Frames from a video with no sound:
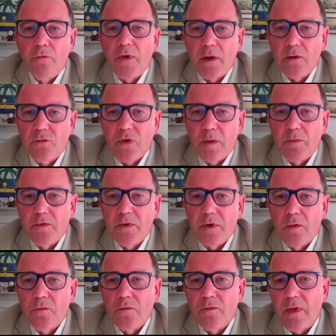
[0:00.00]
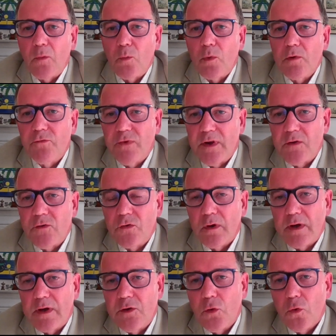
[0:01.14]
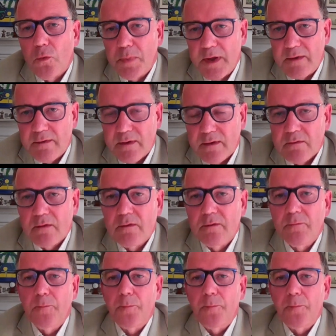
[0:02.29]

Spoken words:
of coloured gemstones that will feature in your pieces?